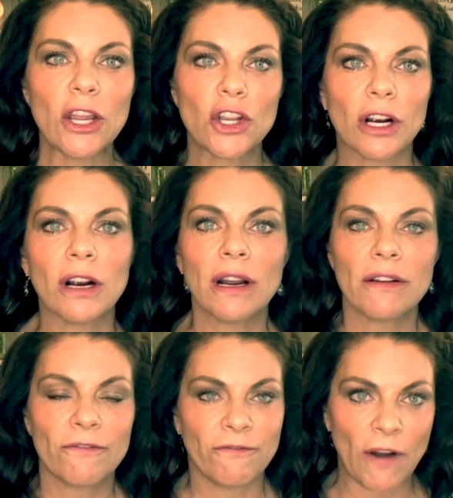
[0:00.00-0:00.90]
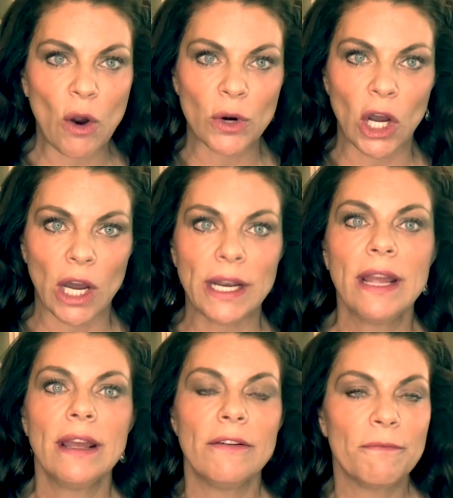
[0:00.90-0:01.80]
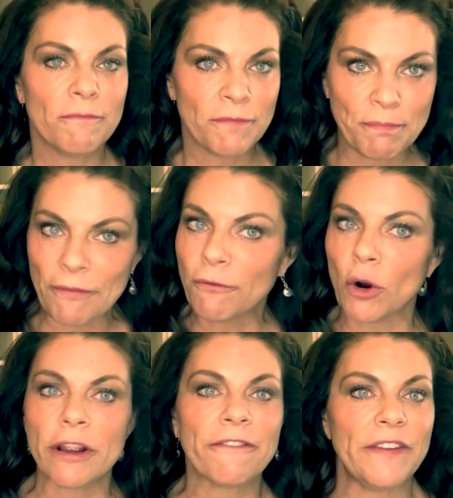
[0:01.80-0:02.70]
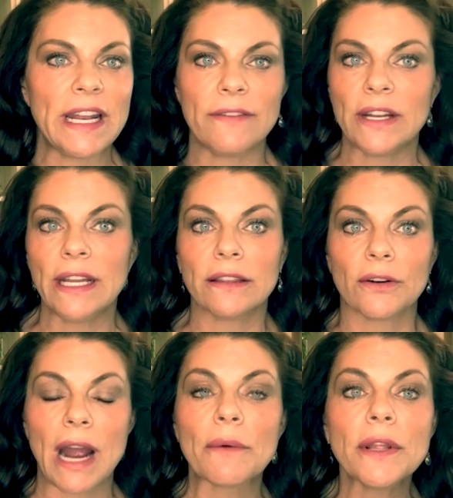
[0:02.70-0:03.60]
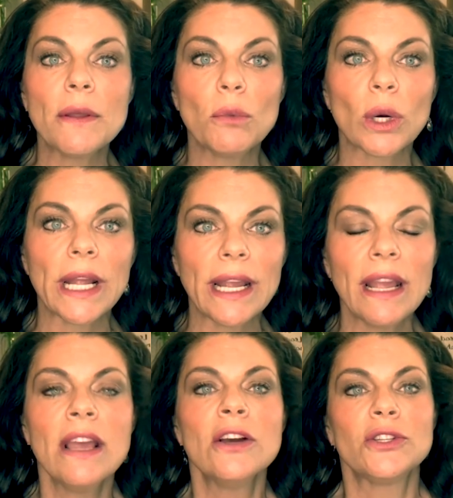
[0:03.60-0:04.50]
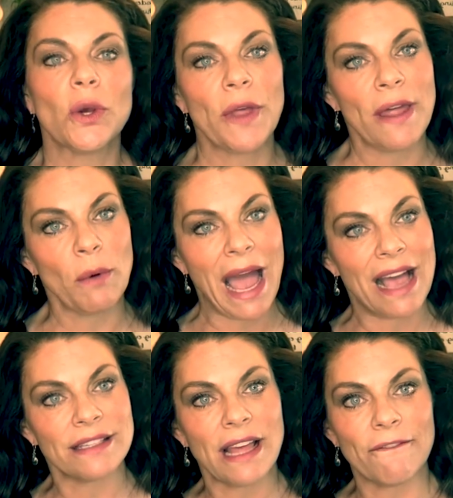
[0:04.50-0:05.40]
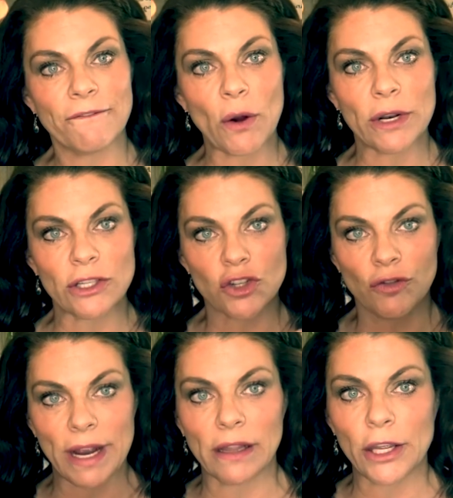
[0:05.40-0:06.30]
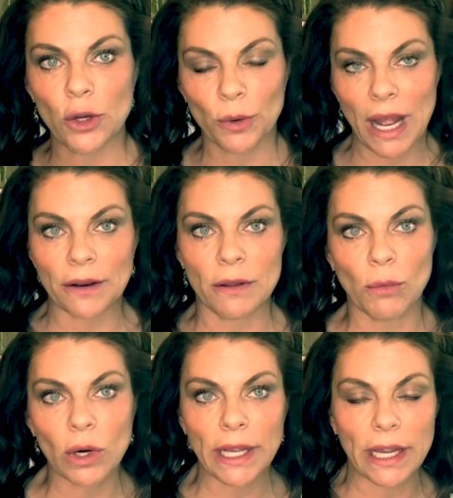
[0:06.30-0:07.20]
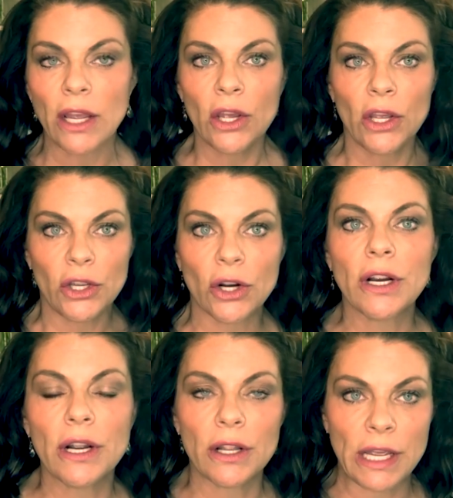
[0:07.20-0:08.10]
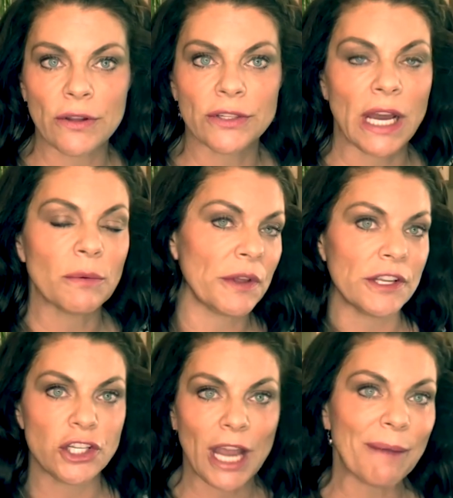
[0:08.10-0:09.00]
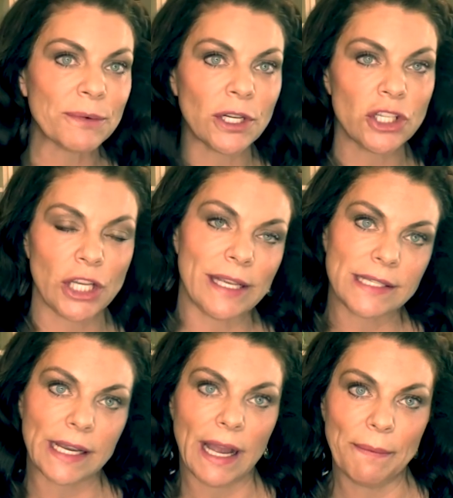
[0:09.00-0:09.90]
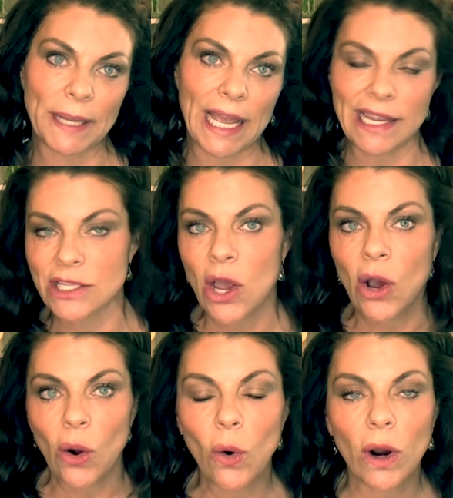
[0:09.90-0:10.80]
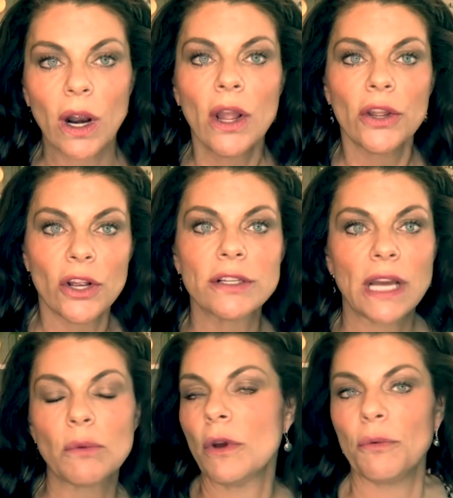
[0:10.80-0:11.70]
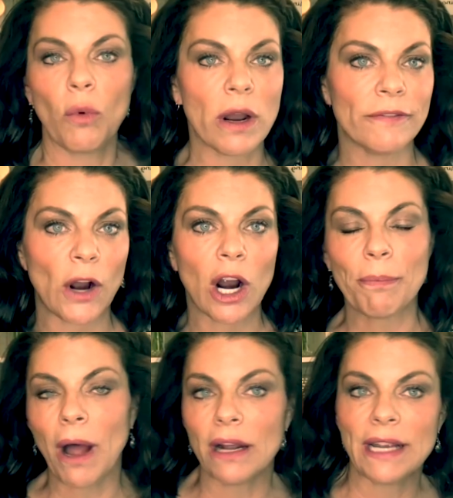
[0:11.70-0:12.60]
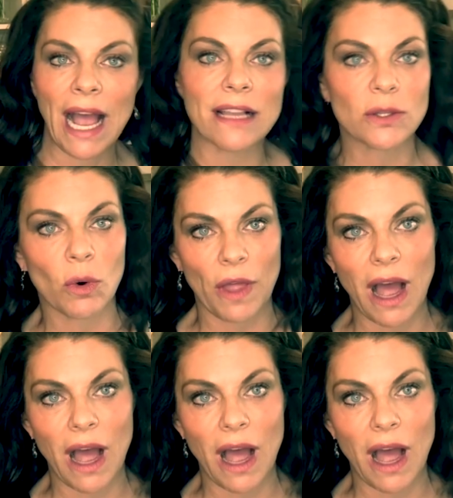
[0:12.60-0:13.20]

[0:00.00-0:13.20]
your phone on before your feet even hit the ground in the morning. So then as that phone is trailing you around in the morning, you're either done with a chapter in Chasing Cupcakes, or you're done with one of our podcasts or the